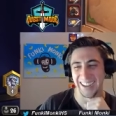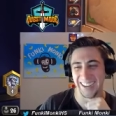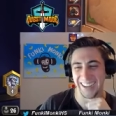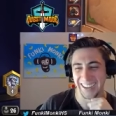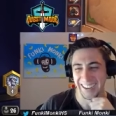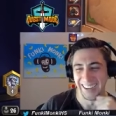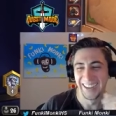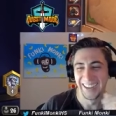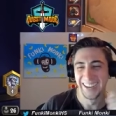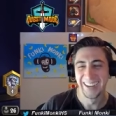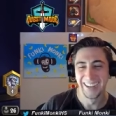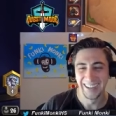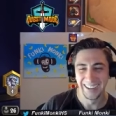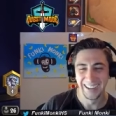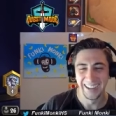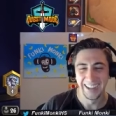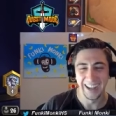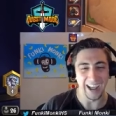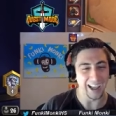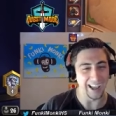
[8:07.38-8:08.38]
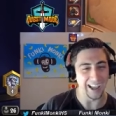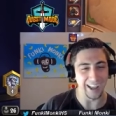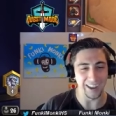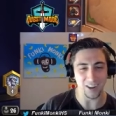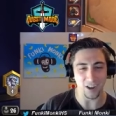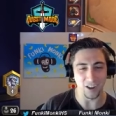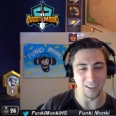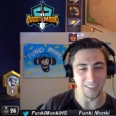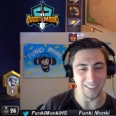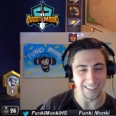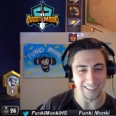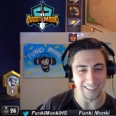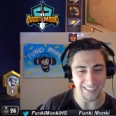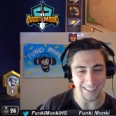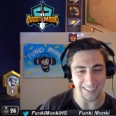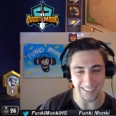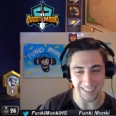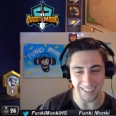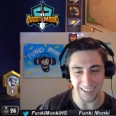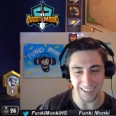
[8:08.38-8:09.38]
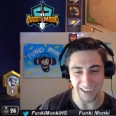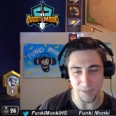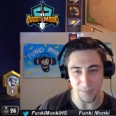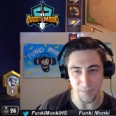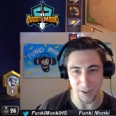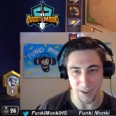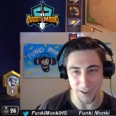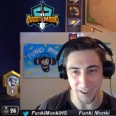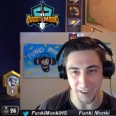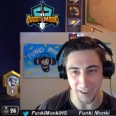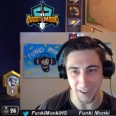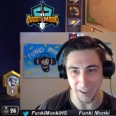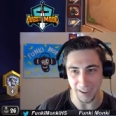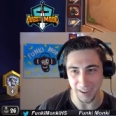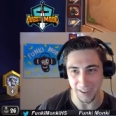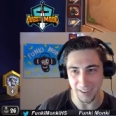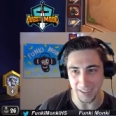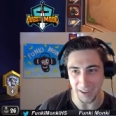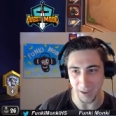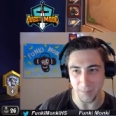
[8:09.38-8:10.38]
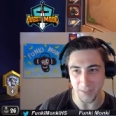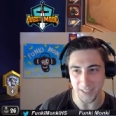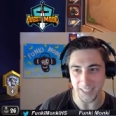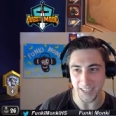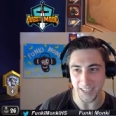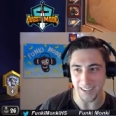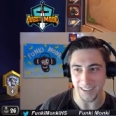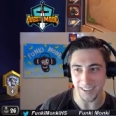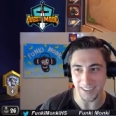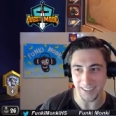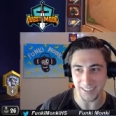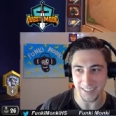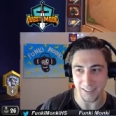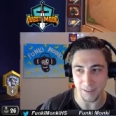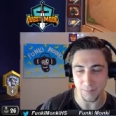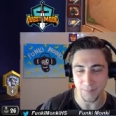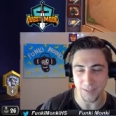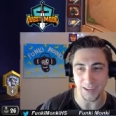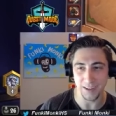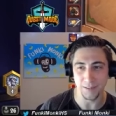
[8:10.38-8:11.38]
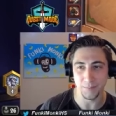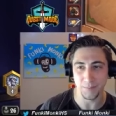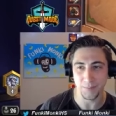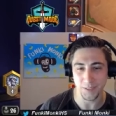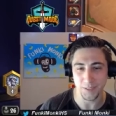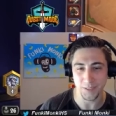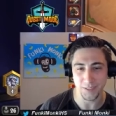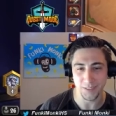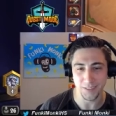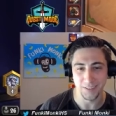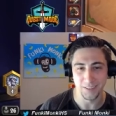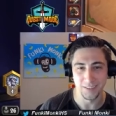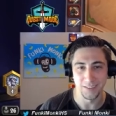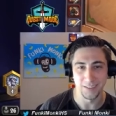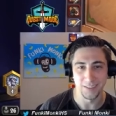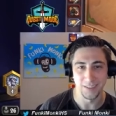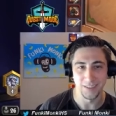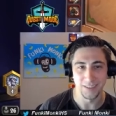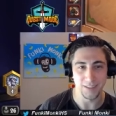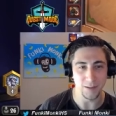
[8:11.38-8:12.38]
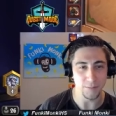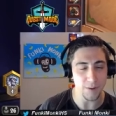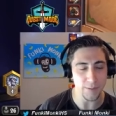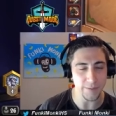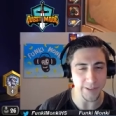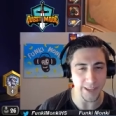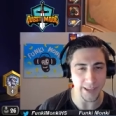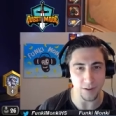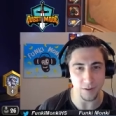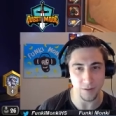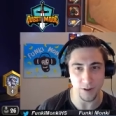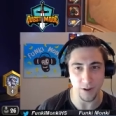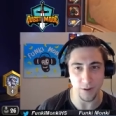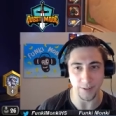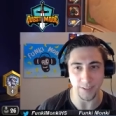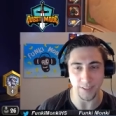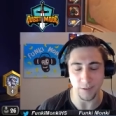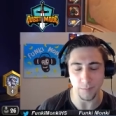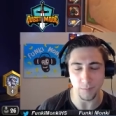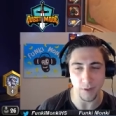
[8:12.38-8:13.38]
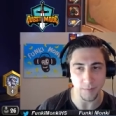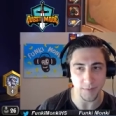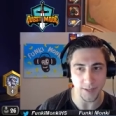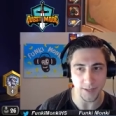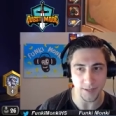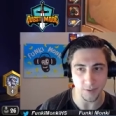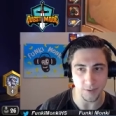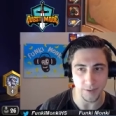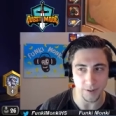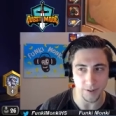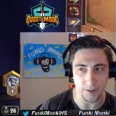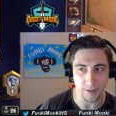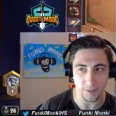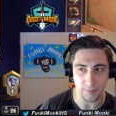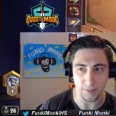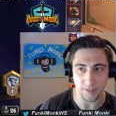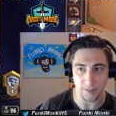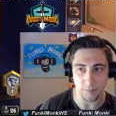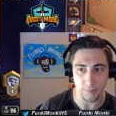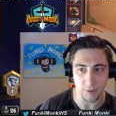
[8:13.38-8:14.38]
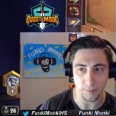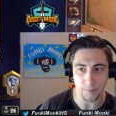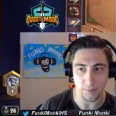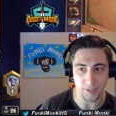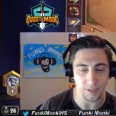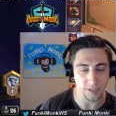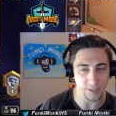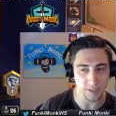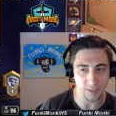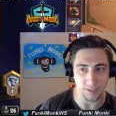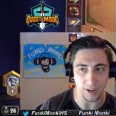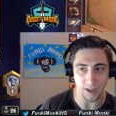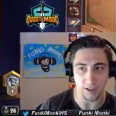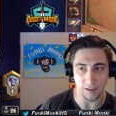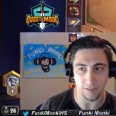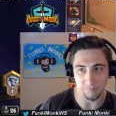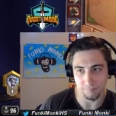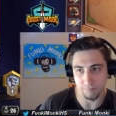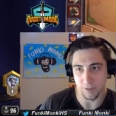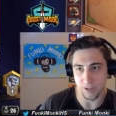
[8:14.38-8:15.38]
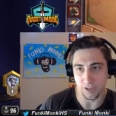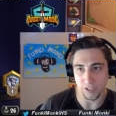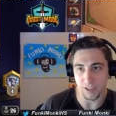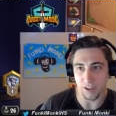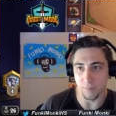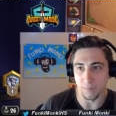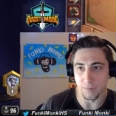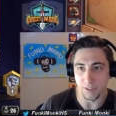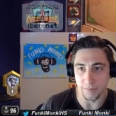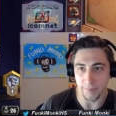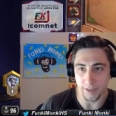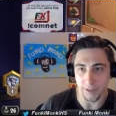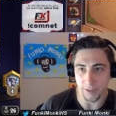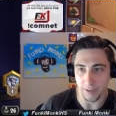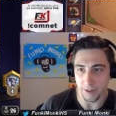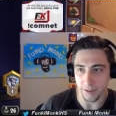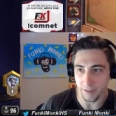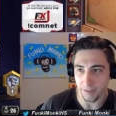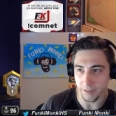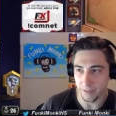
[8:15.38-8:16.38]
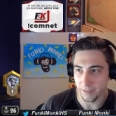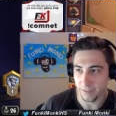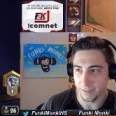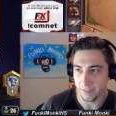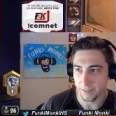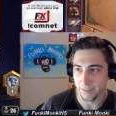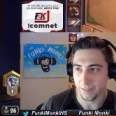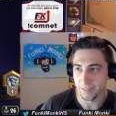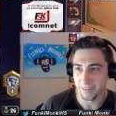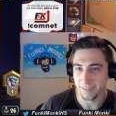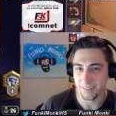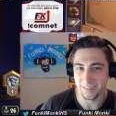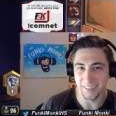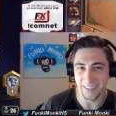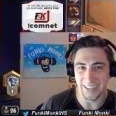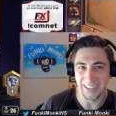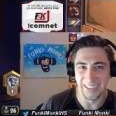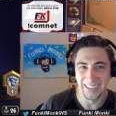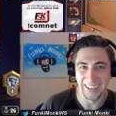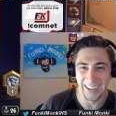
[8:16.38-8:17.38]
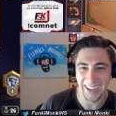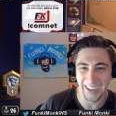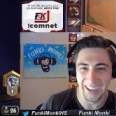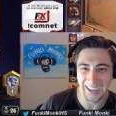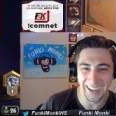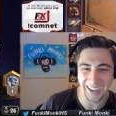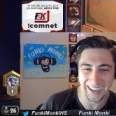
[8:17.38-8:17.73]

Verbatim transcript: Oh my, okay, this could be. I called it. See, I'm psychic sometimes. Sometimes I don't know it. Sometimes I do know it, but sometimes it just comes to me, you know. That